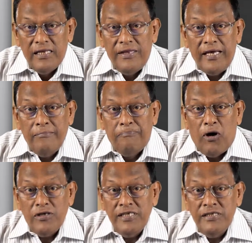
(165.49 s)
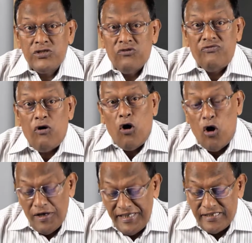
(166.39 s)
the importance of
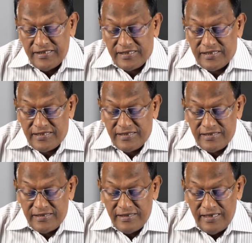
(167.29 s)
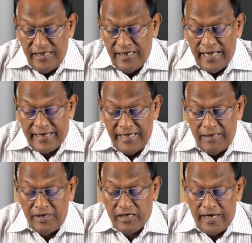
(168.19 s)
audience in
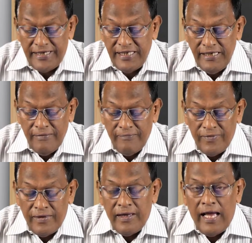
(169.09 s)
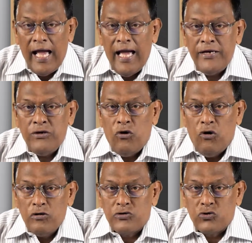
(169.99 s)
academic writing, and
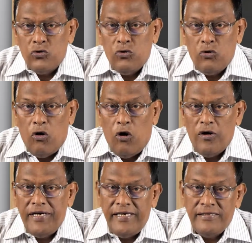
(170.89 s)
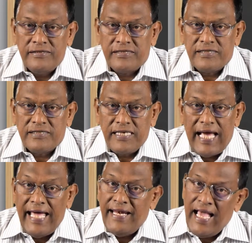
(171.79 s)
also audience
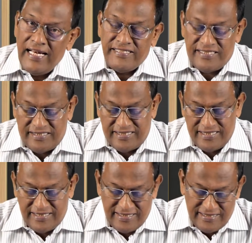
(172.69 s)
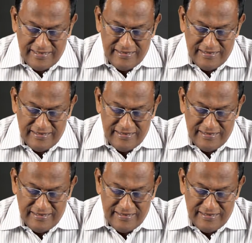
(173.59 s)
analysis.